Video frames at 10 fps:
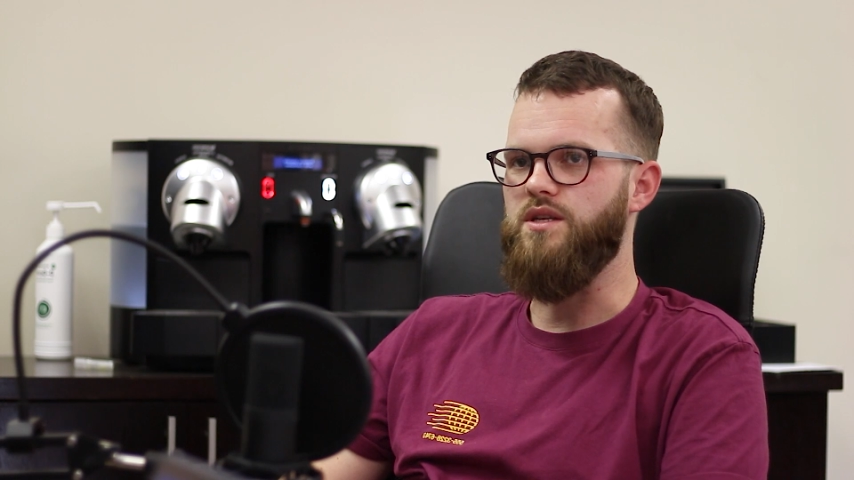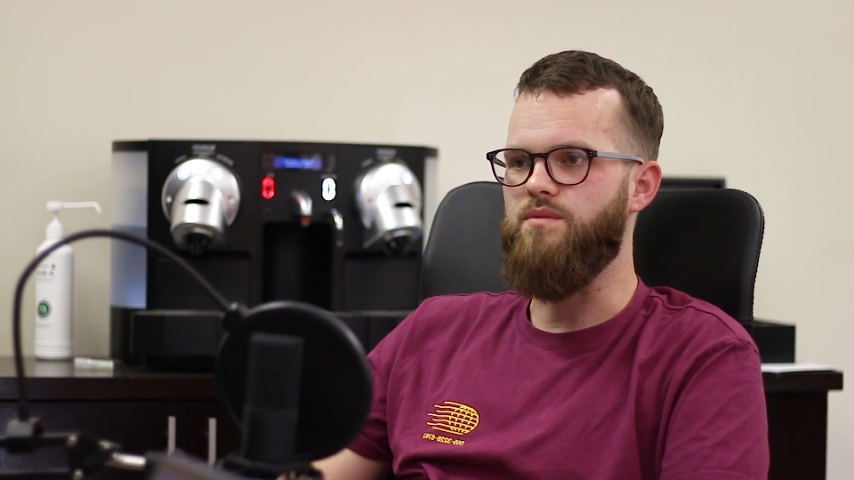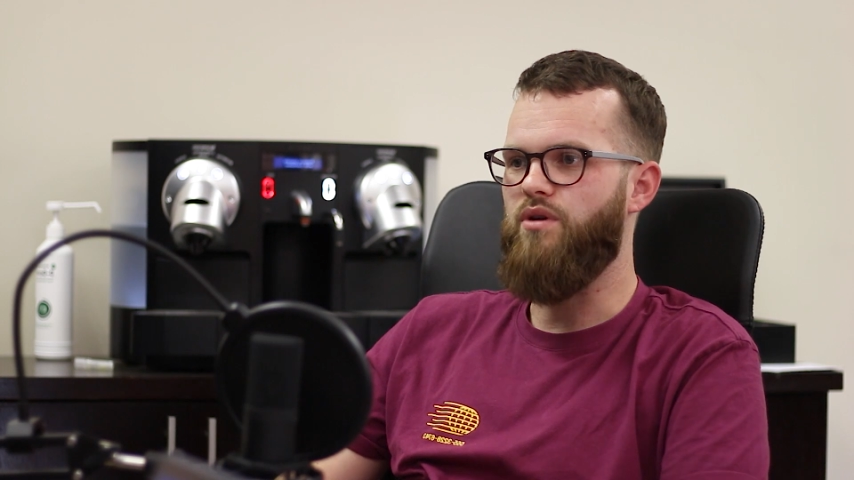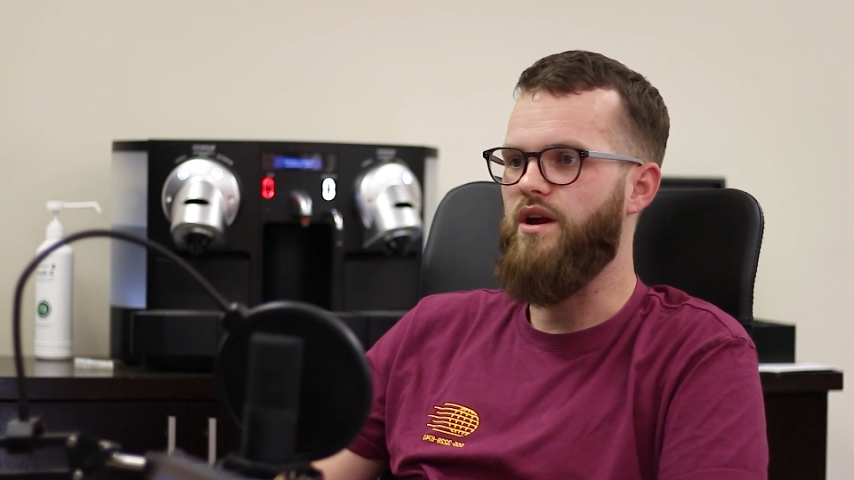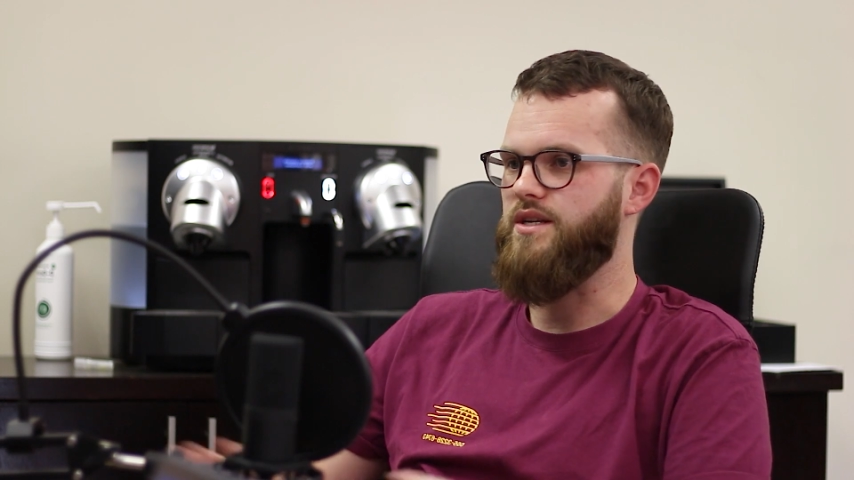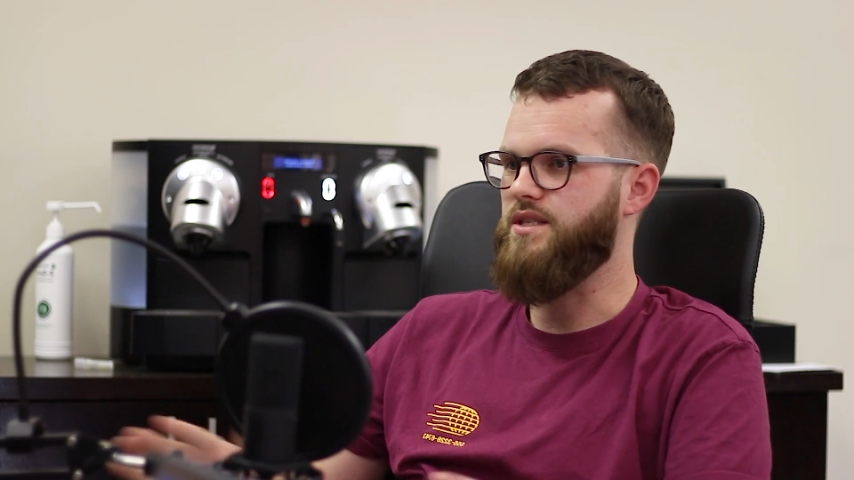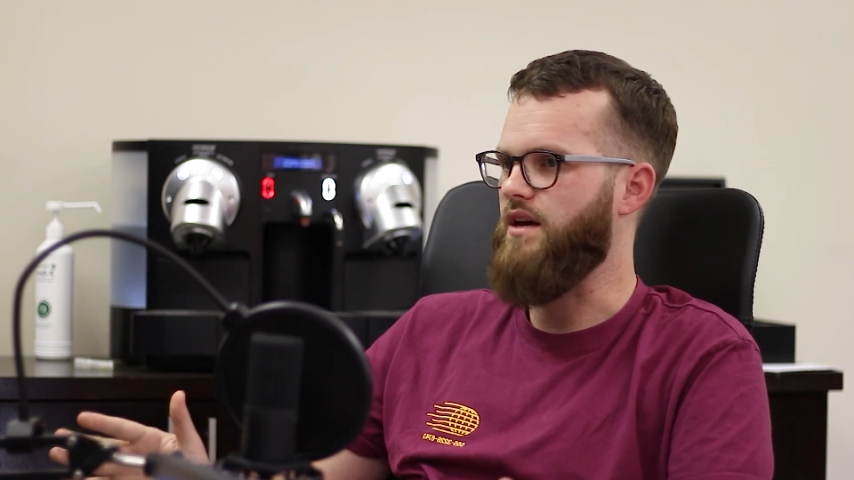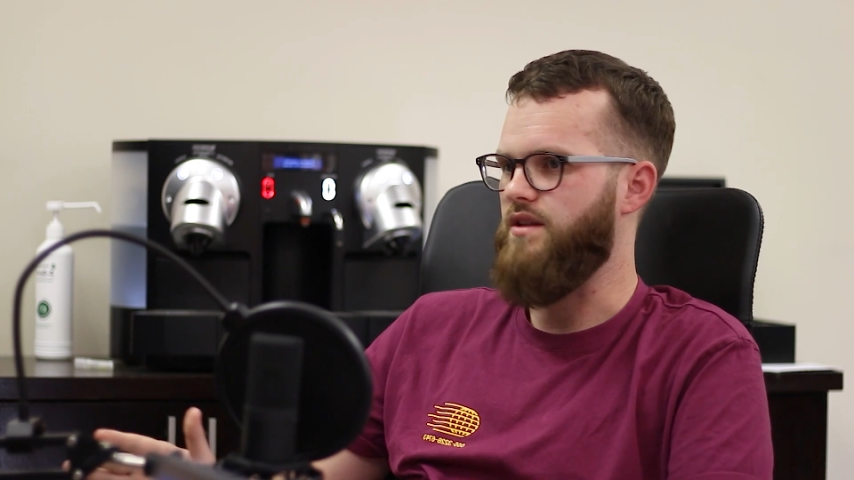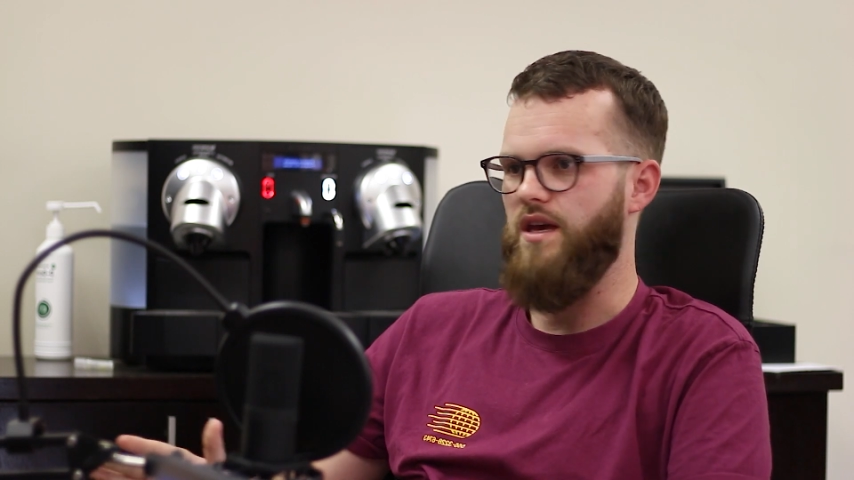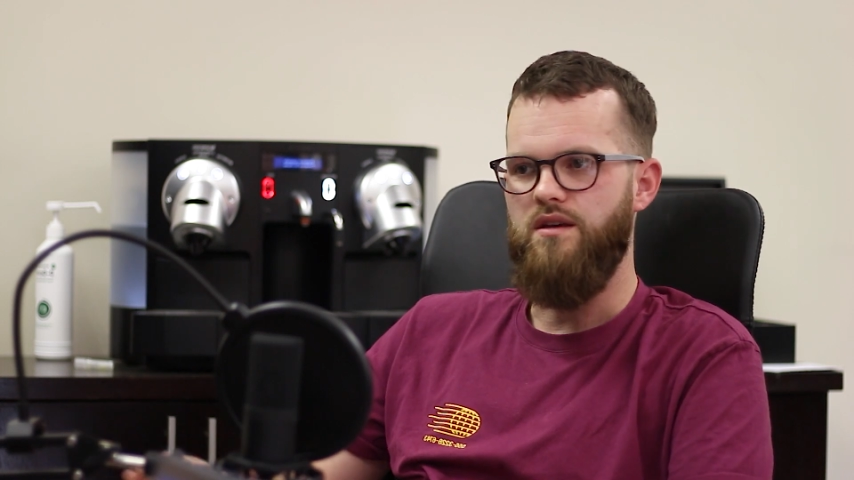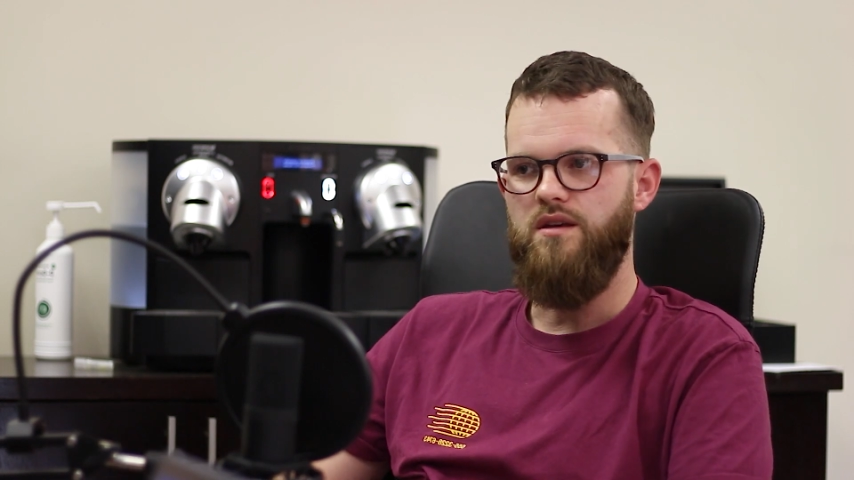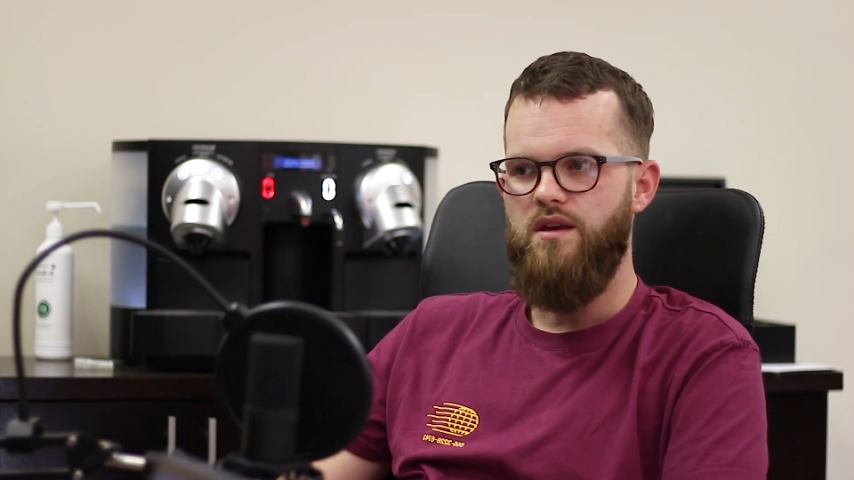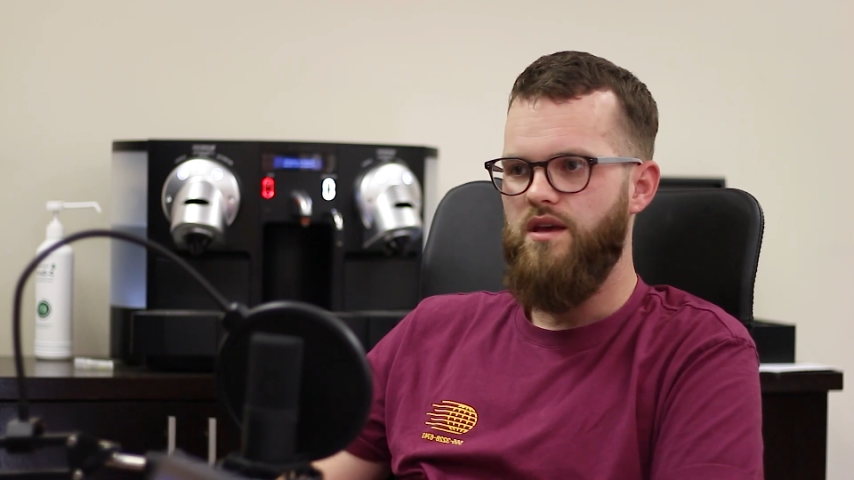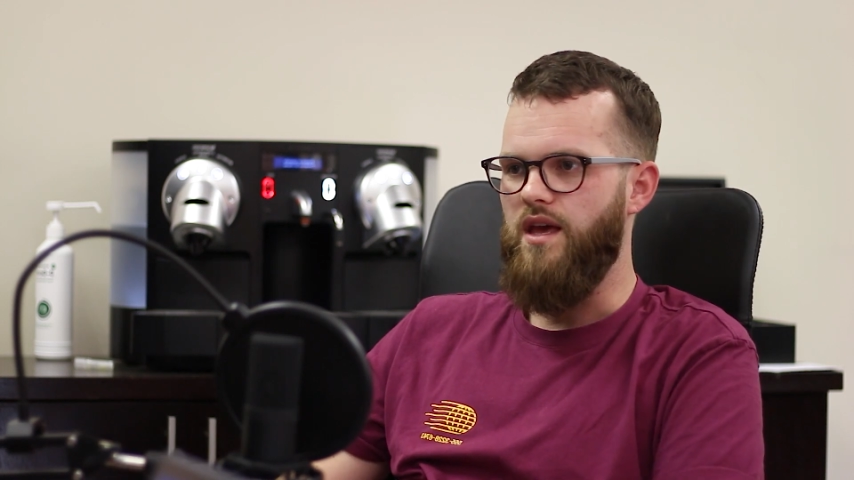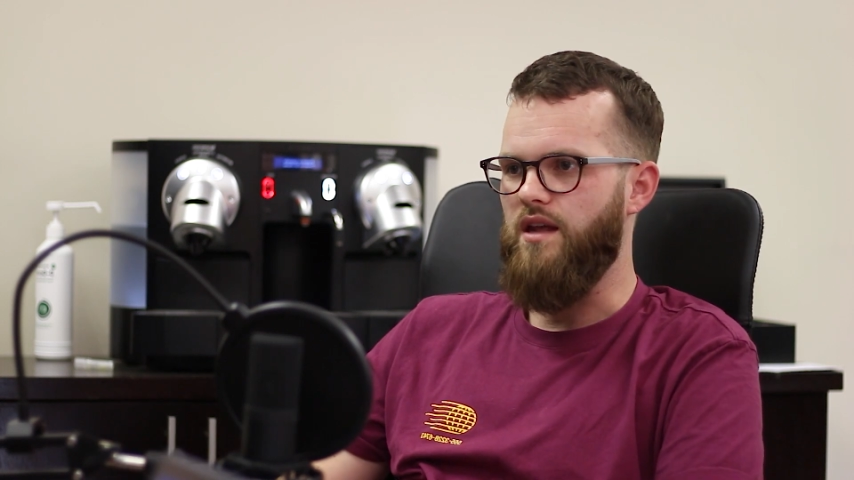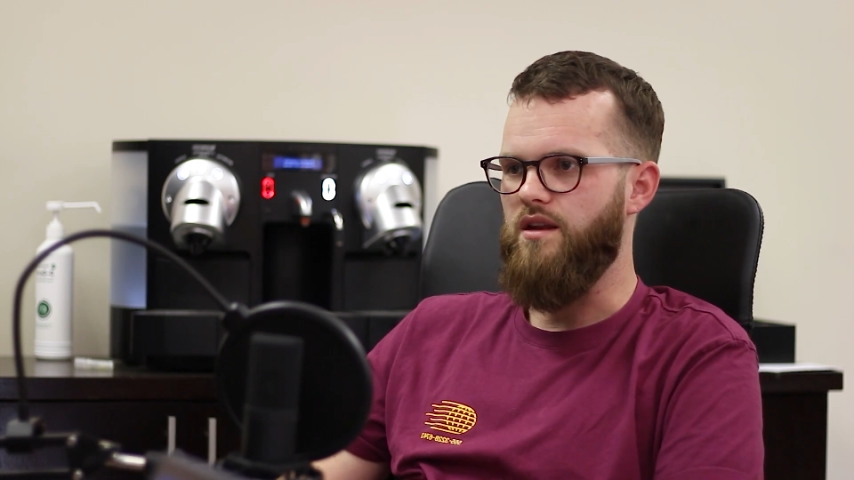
is the products out there, yeah.